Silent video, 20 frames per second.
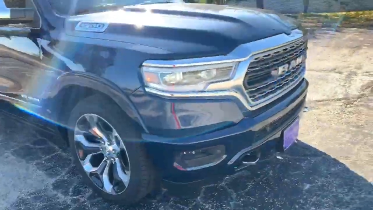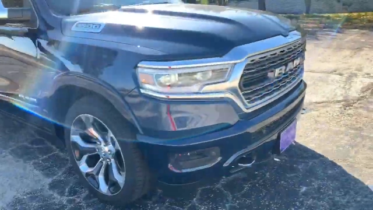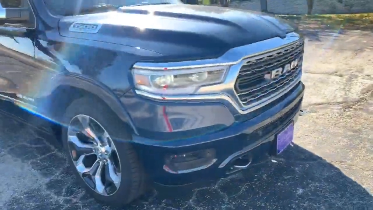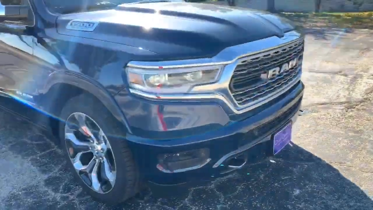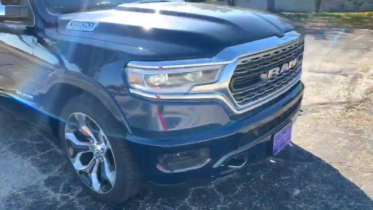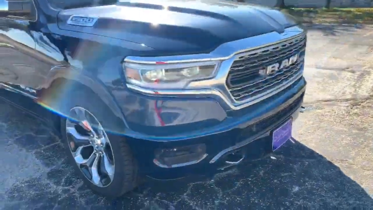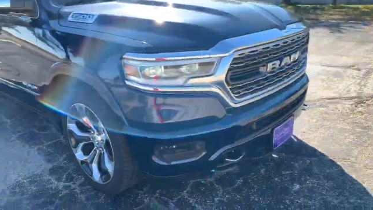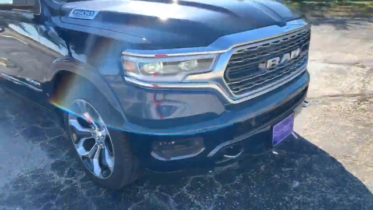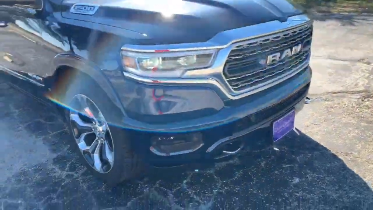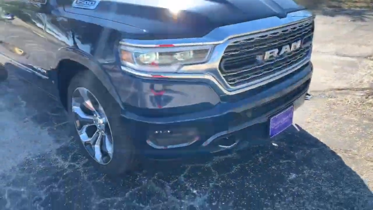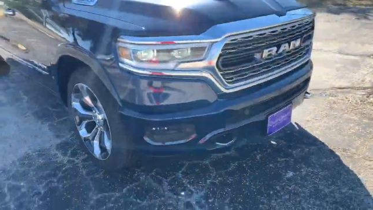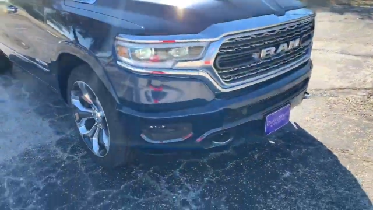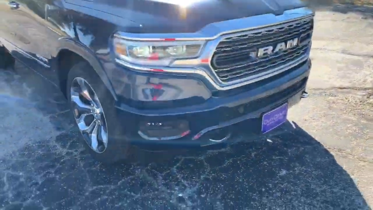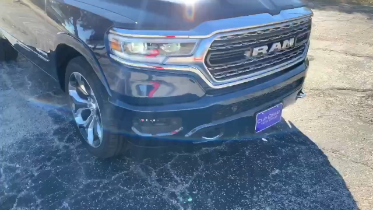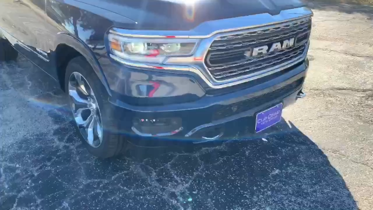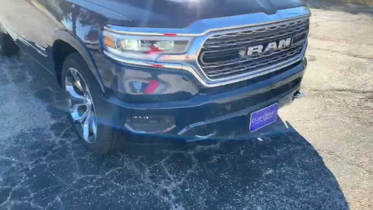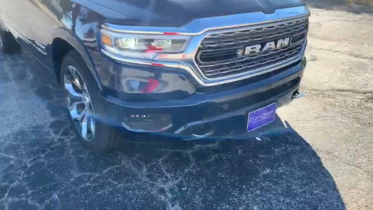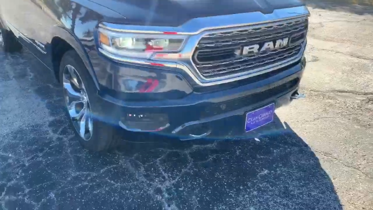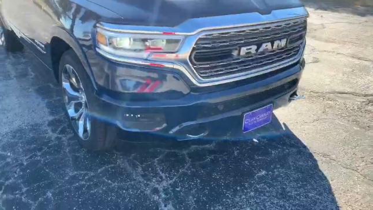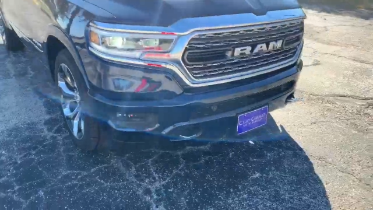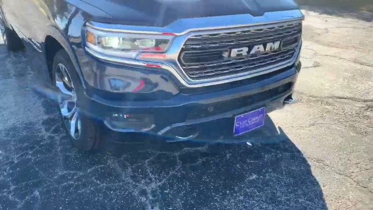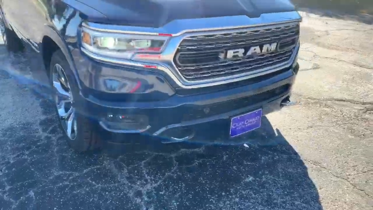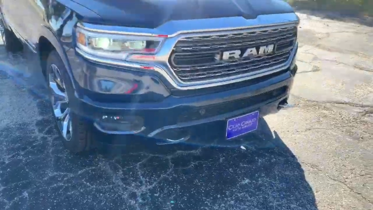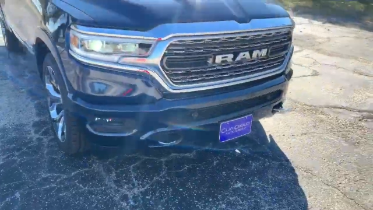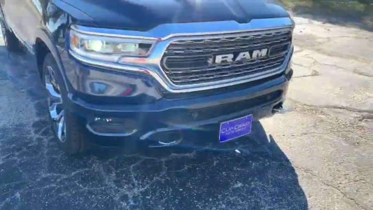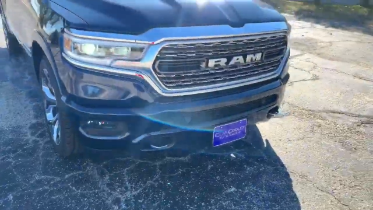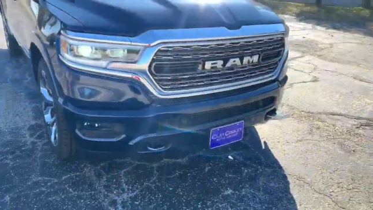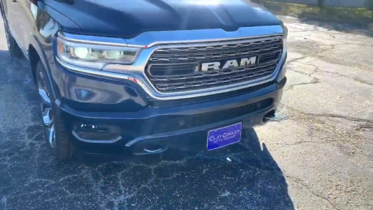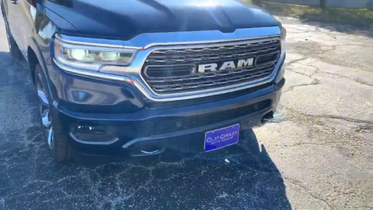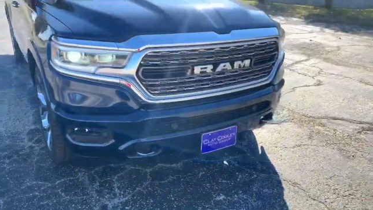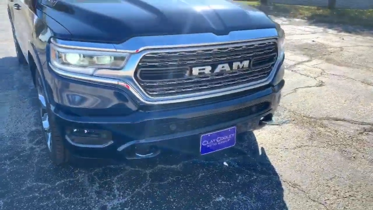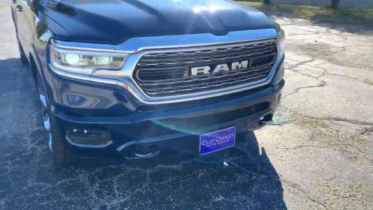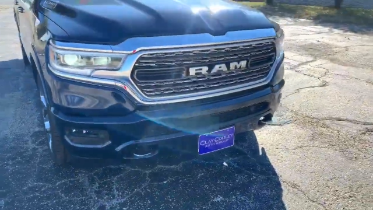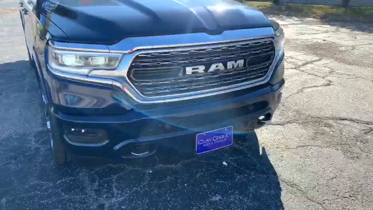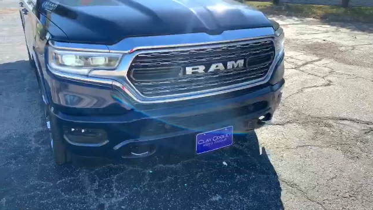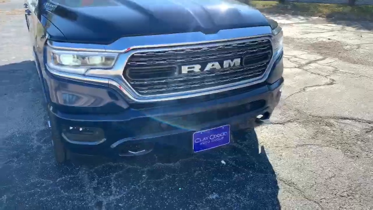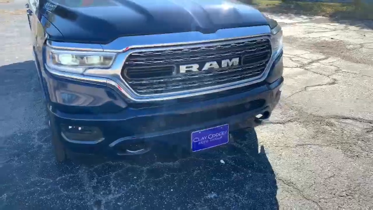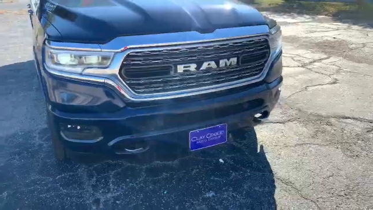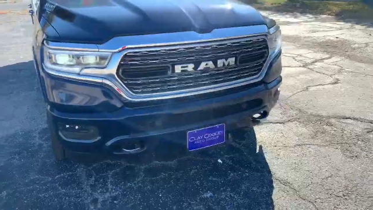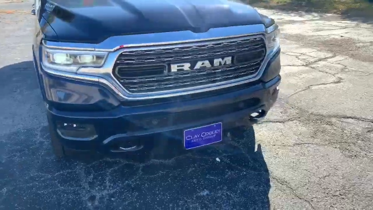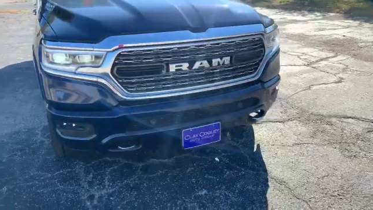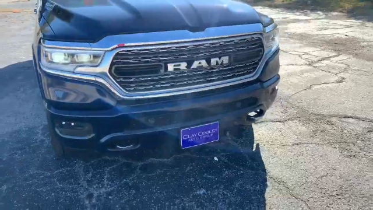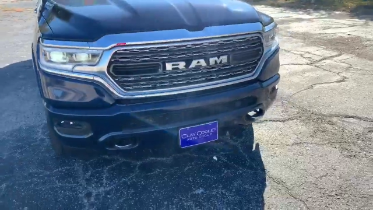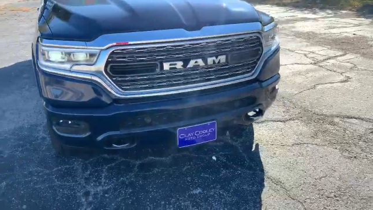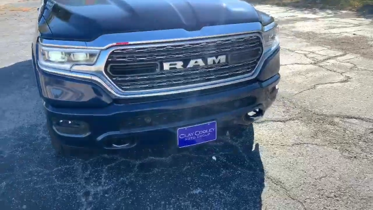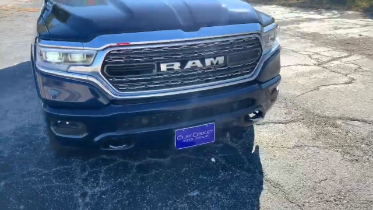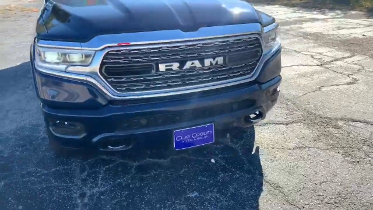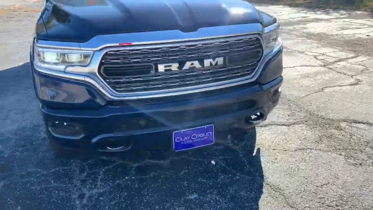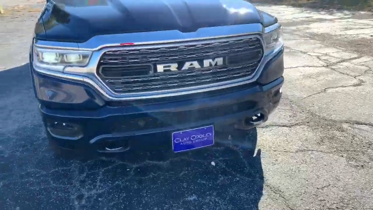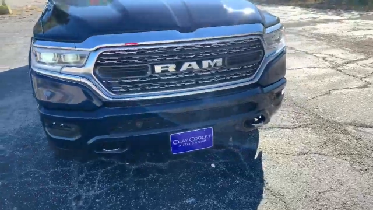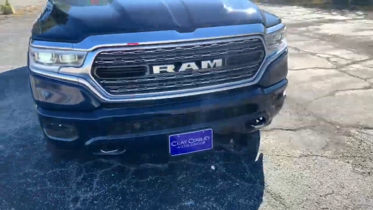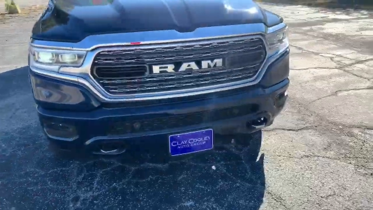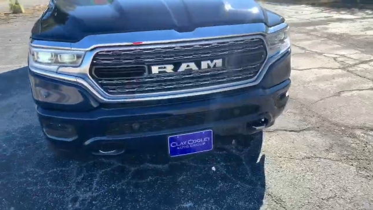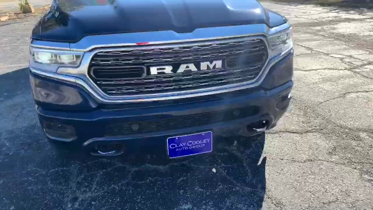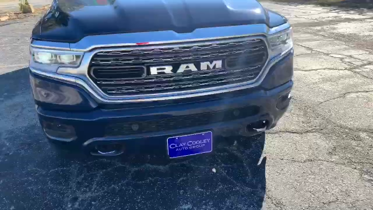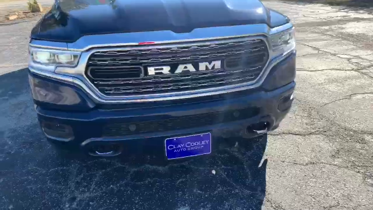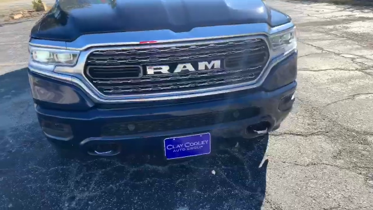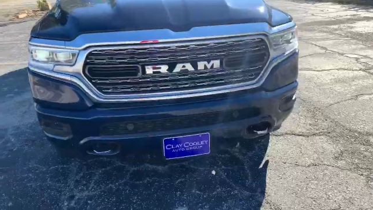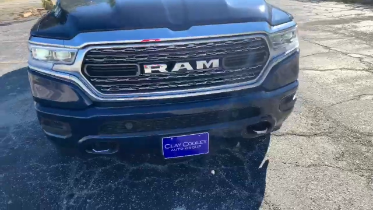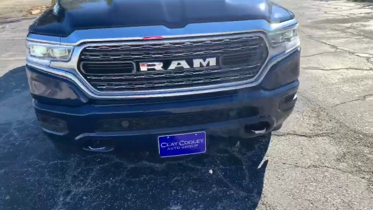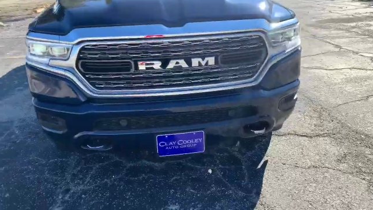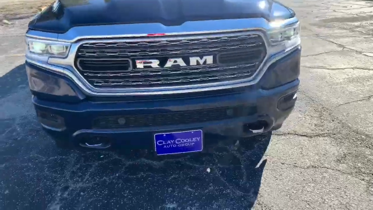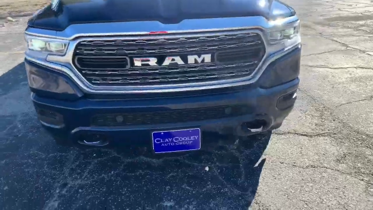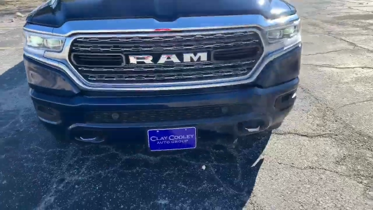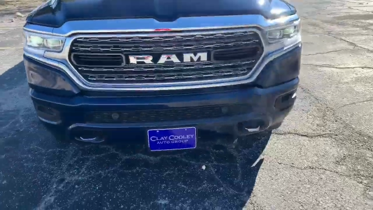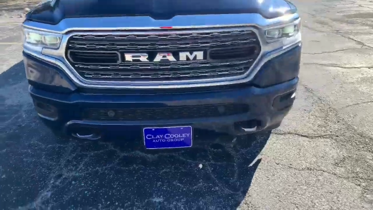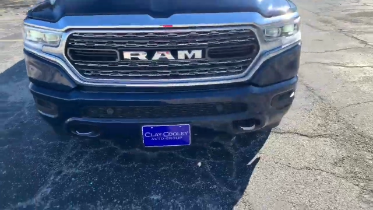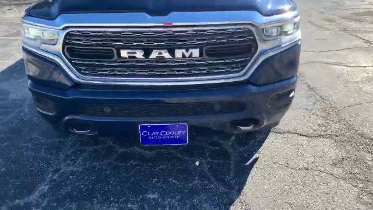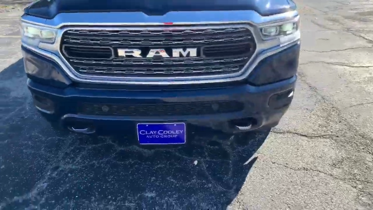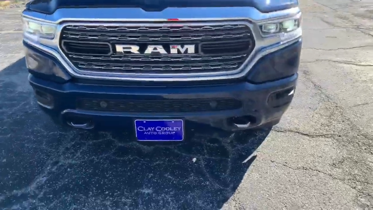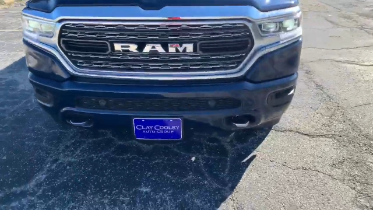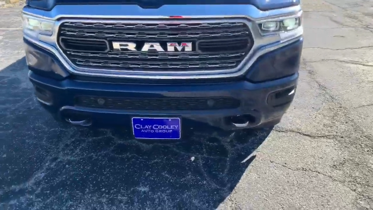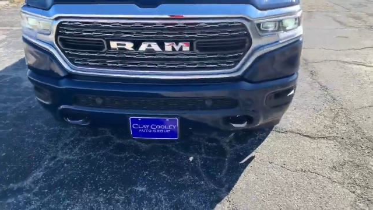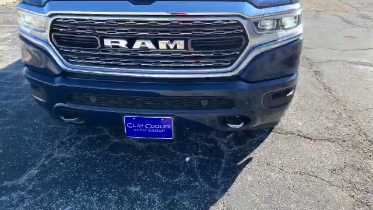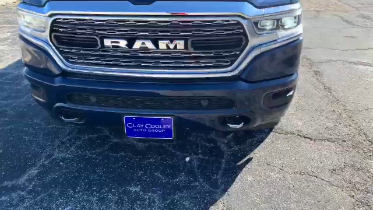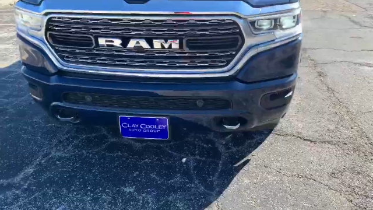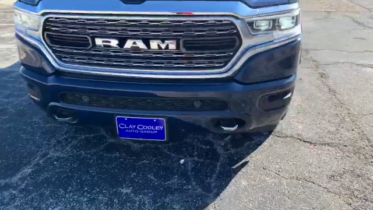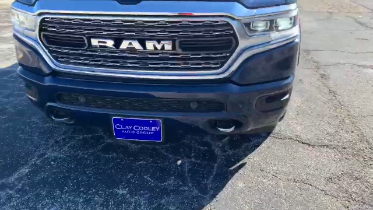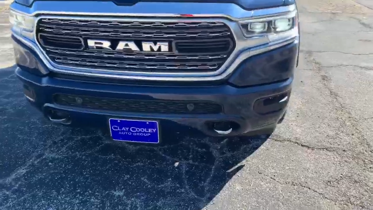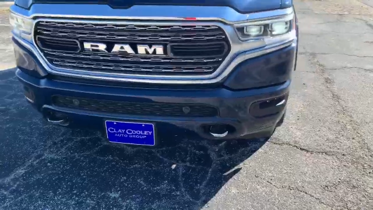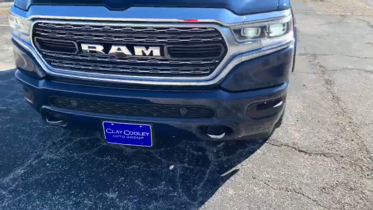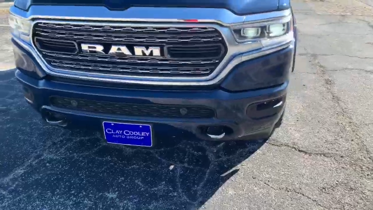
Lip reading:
[unreadable: no face in view]